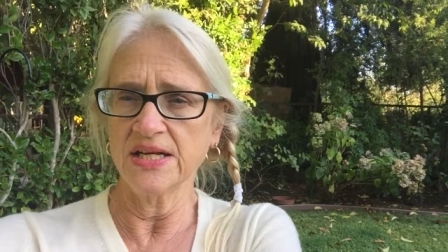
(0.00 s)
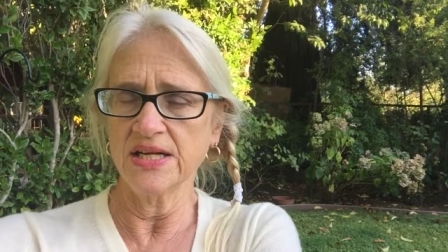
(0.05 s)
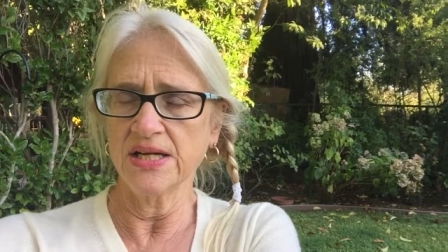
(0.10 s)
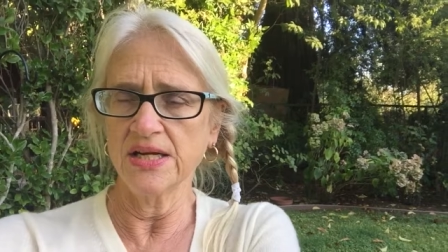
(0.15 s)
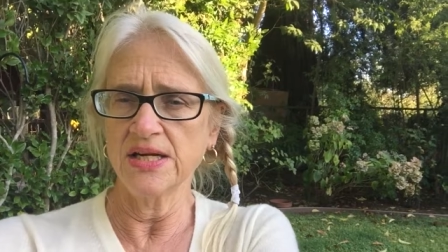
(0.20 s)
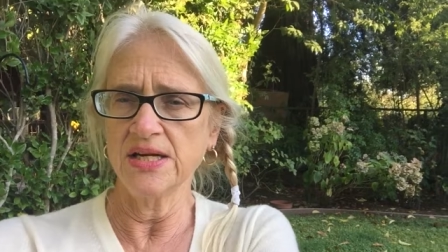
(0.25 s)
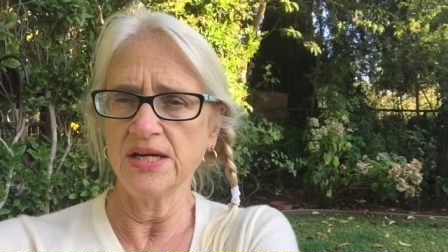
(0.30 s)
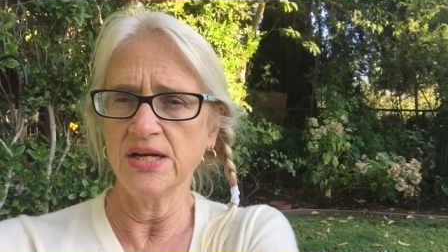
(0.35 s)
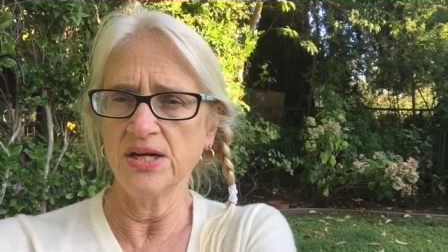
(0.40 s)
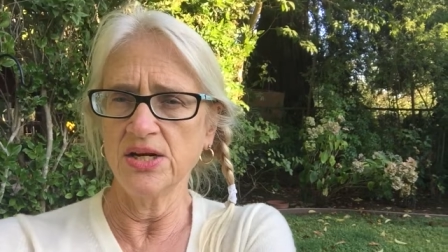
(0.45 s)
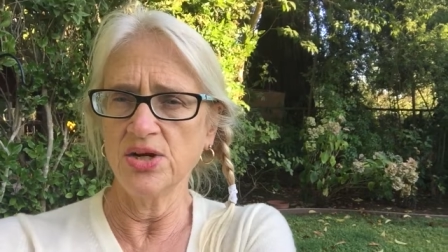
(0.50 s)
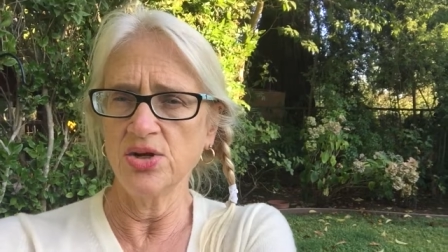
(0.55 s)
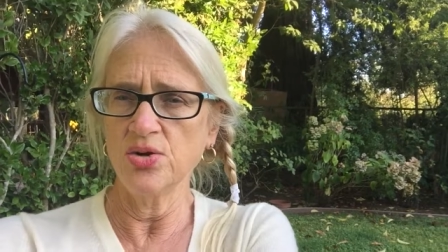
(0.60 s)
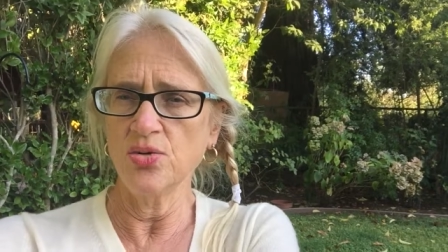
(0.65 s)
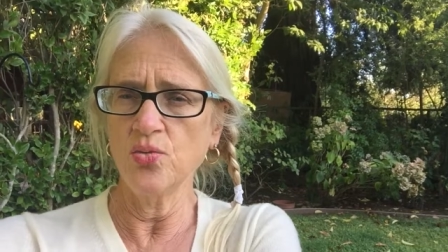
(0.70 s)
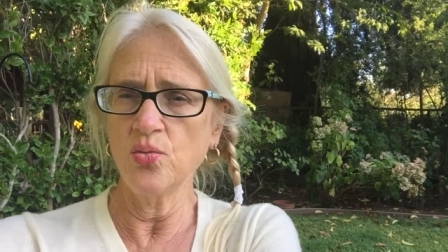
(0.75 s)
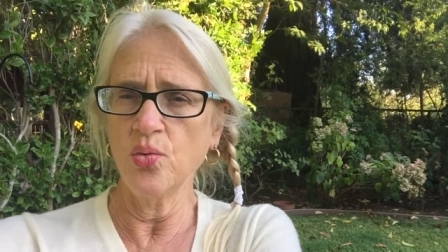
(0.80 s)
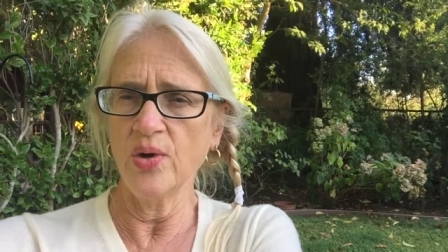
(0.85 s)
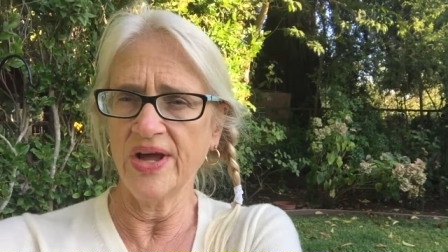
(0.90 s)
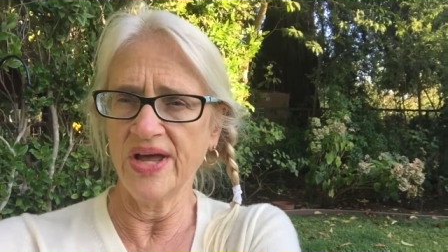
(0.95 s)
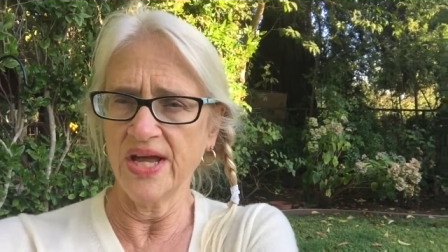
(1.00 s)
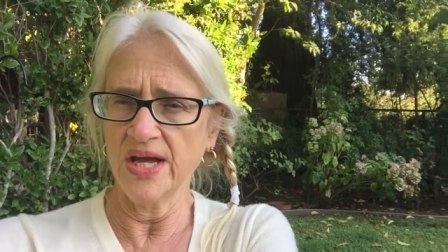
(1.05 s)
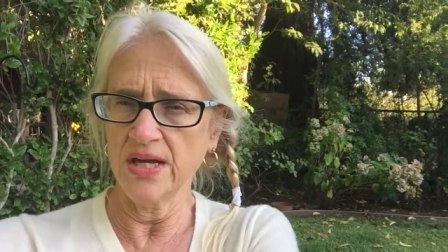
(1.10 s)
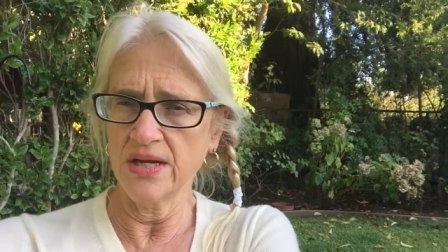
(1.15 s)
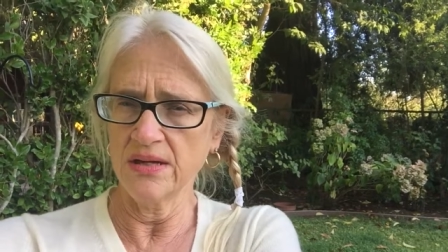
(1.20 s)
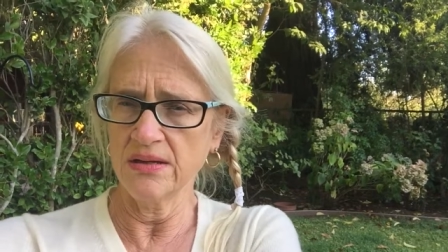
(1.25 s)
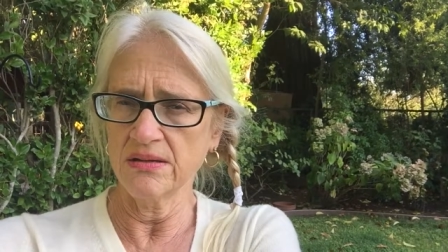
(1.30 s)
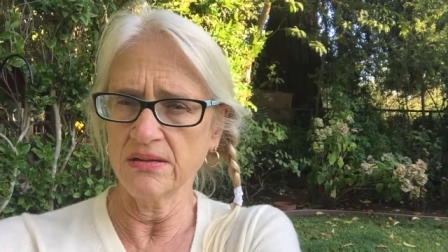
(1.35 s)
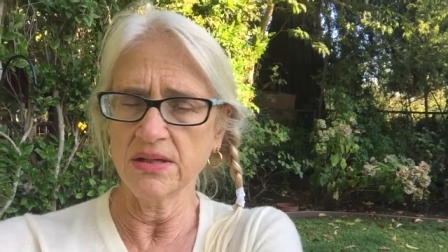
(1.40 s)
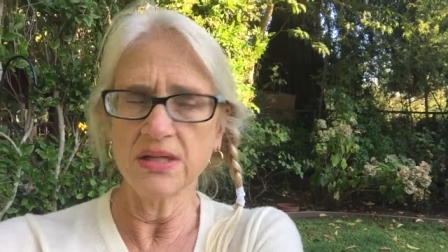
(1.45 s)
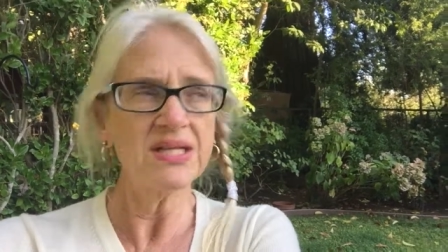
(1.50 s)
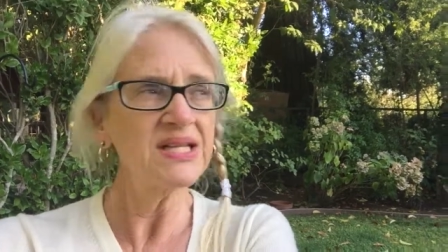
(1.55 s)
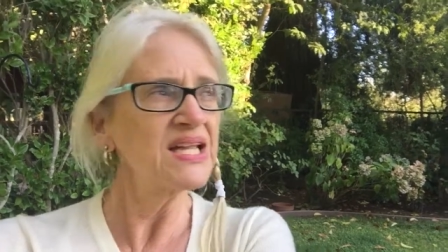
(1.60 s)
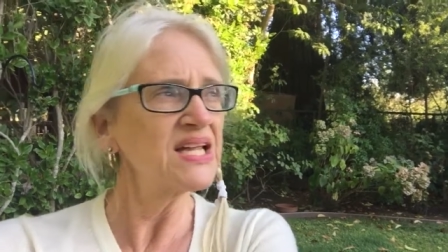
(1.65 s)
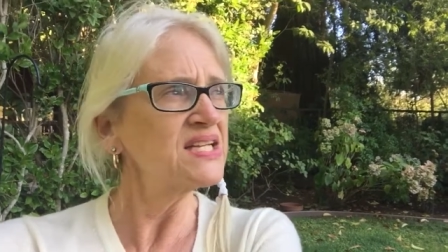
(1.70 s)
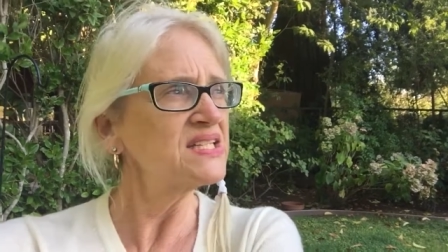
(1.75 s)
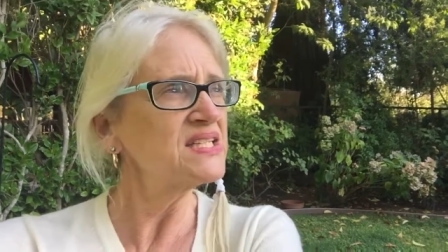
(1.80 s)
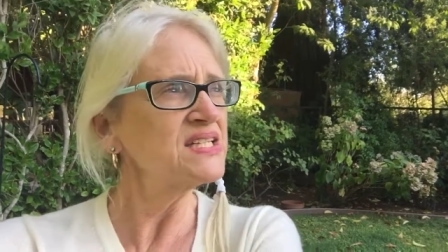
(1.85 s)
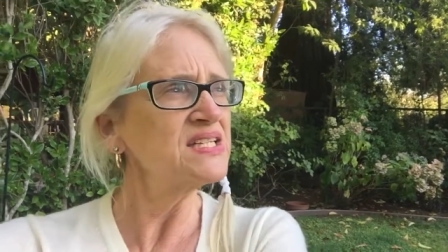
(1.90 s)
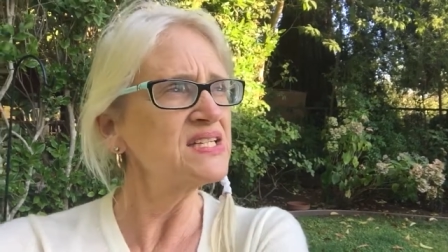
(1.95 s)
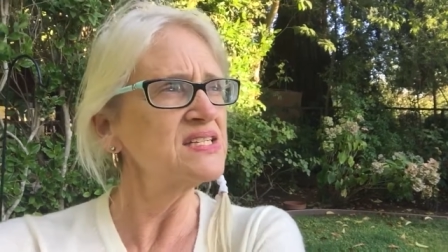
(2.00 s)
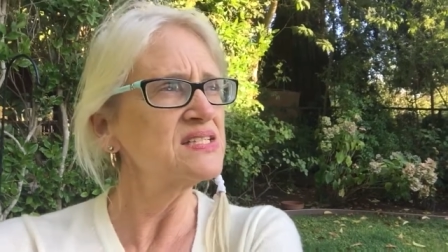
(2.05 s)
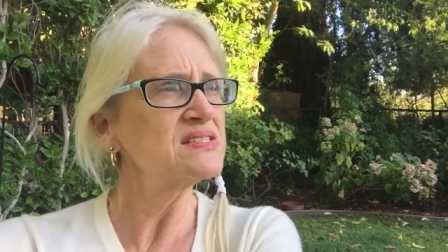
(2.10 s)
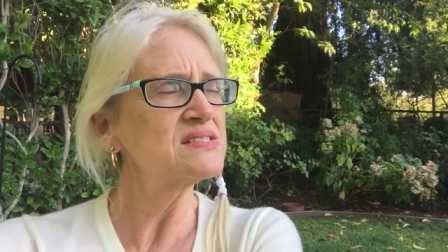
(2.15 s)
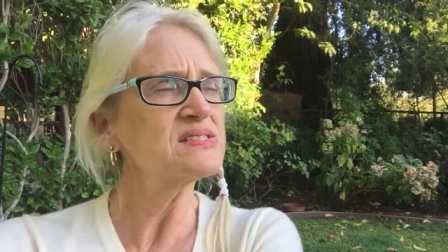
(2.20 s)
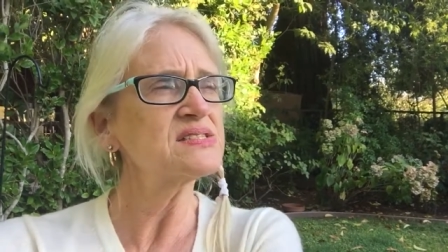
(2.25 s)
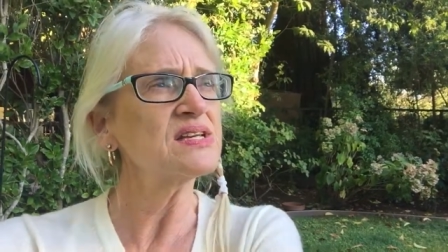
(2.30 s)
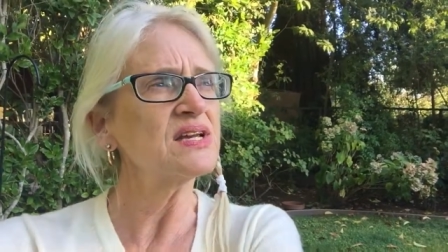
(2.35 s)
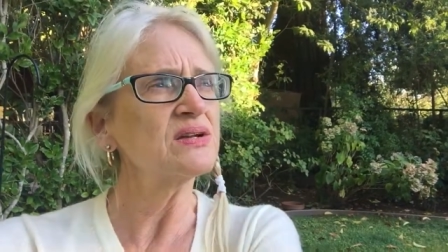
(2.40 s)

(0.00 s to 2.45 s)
it in a new way. Cleanliness,